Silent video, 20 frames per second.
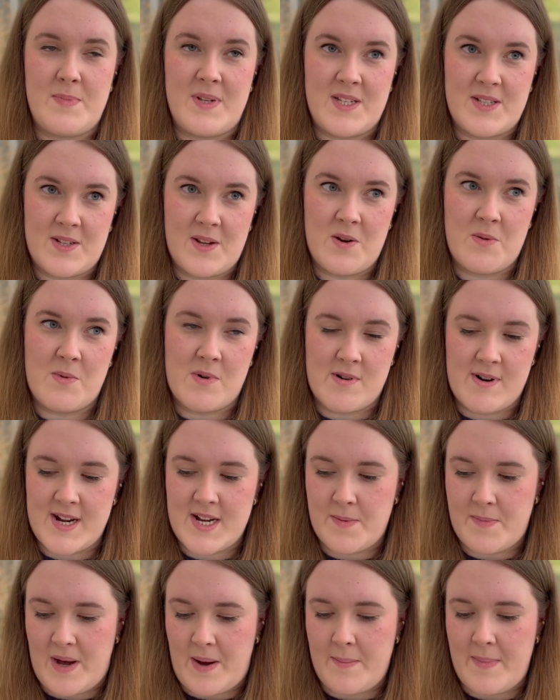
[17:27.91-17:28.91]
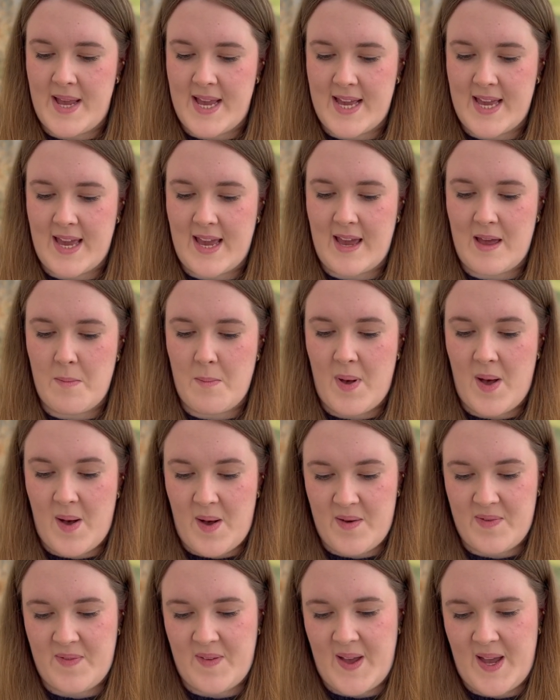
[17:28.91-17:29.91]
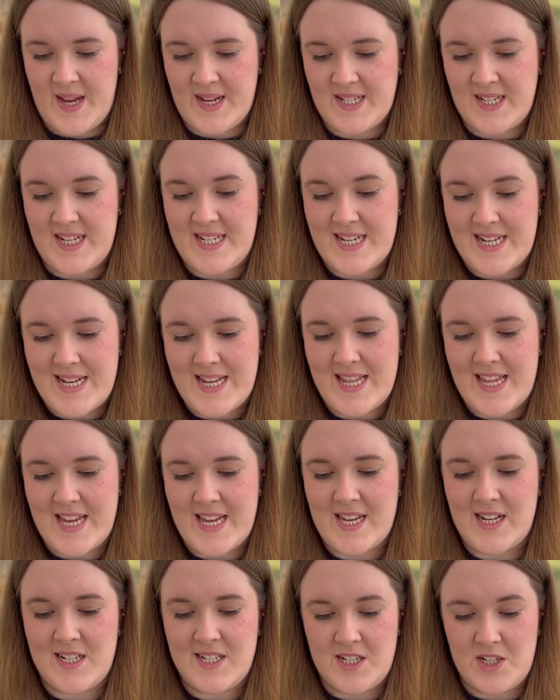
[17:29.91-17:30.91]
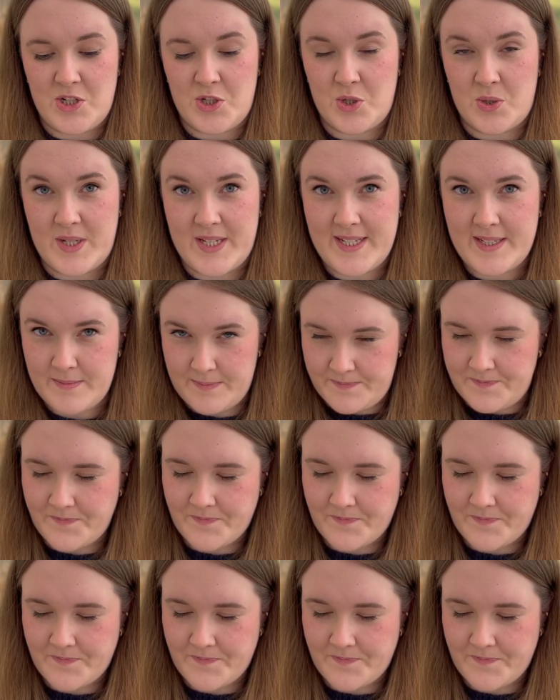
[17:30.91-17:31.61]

so worried about making it perfect, I didn't think I'd enjoy it,